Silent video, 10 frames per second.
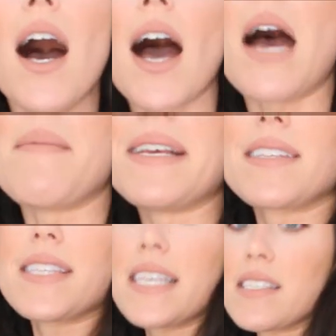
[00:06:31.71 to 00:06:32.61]
um,
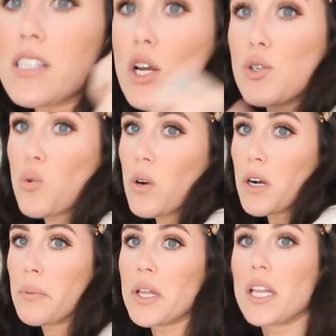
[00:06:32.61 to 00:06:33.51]
is this
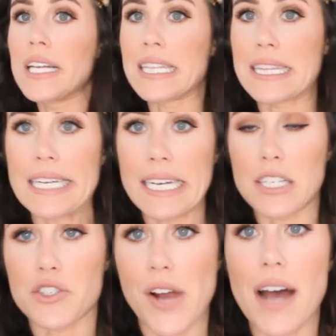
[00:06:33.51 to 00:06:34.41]
adorable
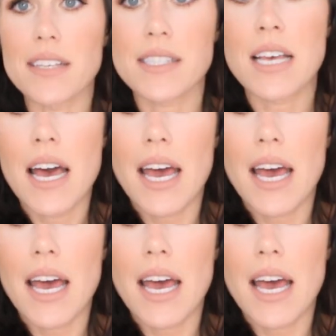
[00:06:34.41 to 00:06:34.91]
linen dress.